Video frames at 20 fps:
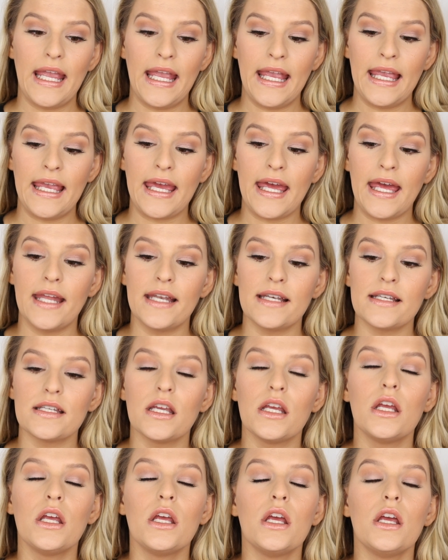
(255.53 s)
and
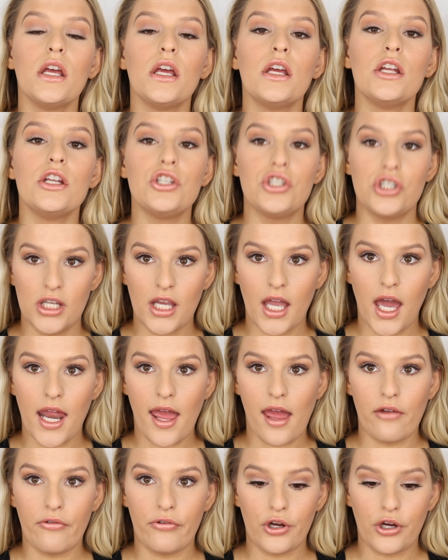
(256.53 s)
she got
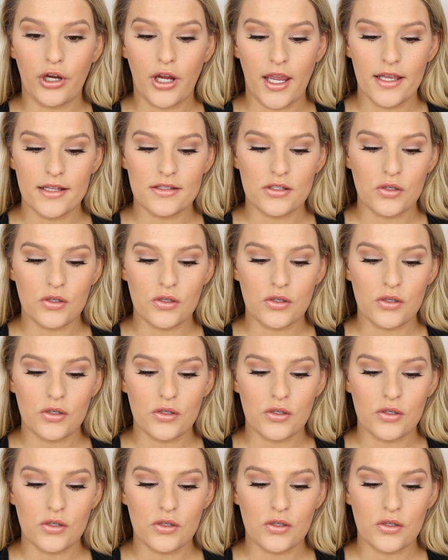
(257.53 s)
out of her crate.